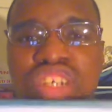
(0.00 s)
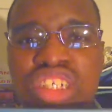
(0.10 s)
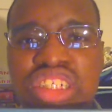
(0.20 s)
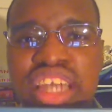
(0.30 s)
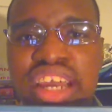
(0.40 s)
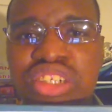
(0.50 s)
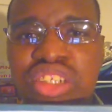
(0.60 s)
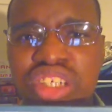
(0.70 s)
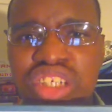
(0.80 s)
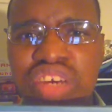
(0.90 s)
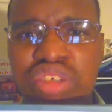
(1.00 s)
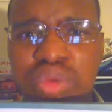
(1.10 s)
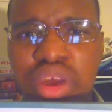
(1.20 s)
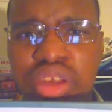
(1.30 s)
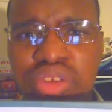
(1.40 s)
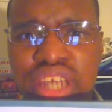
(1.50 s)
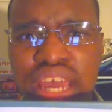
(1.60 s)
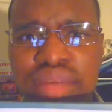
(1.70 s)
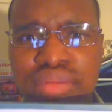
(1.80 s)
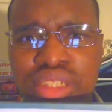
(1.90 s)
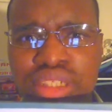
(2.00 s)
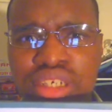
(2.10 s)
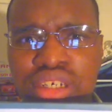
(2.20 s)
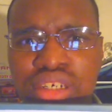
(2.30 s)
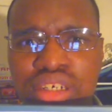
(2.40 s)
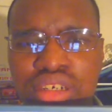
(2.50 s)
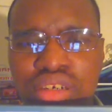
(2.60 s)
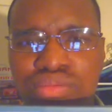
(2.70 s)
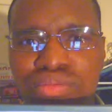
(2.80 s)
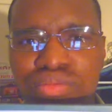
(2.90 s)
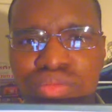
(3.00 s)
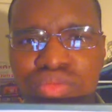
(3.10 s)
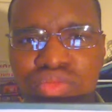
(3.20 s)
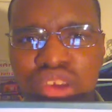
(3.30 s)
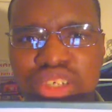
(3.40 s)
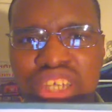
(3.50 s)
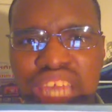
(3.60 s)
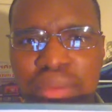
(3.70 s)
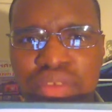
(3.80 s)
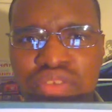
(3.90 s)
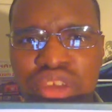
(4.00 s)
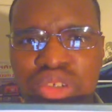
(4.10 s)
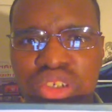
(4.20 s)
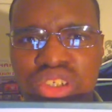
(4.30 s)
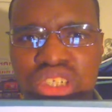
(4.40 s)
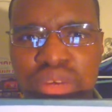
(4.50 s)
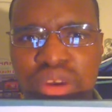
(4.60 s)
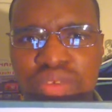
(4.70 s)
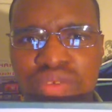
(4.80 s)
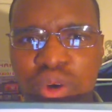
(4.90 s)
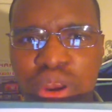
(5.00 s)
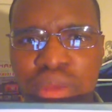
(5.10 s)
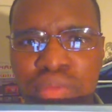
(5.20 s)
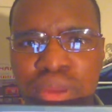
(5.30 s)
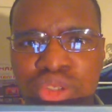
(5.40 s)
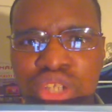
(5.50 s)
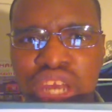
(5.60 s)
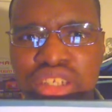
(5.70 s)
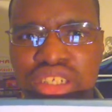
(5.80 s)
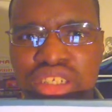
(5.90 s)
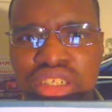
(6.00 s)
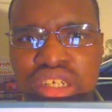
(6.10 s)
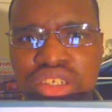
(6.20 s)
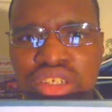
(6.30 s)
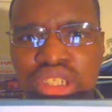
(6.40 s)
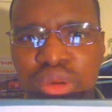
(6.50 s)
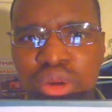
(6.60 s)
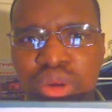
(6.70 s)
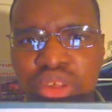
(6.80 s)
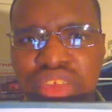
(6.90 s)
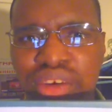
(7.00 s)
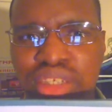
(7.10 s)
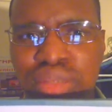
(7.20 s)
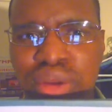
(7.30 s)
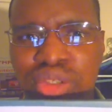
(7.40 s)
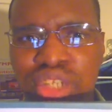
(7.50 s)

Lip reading: Sega GT was one of those games. It was a game that featured 0 to 400 meter challenges, 0 to 1,000 meter